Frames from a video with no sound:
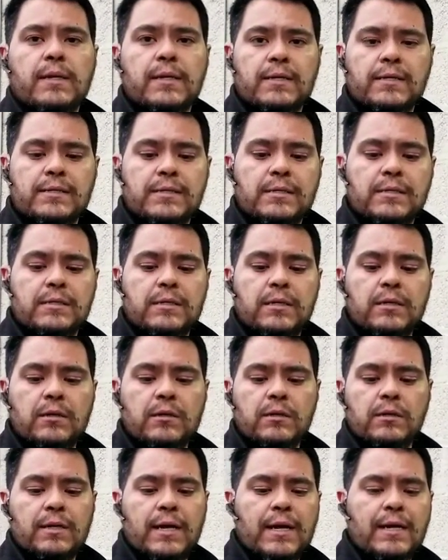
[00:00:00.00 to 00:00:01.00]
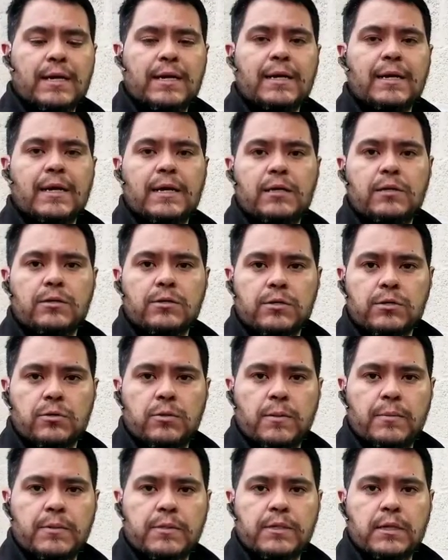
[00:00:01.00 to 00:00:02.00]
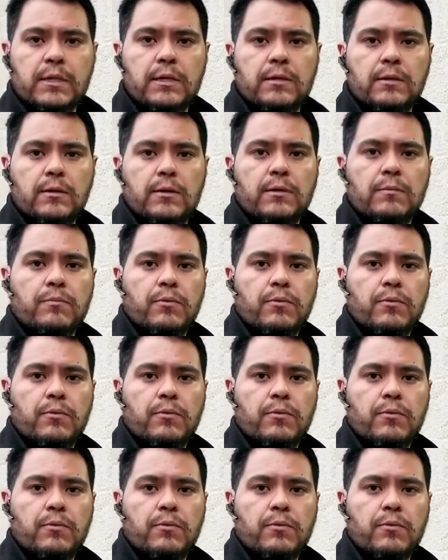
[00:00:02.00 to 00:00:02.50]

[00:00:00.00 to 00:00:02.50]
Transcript: because you're not going to get used to a particular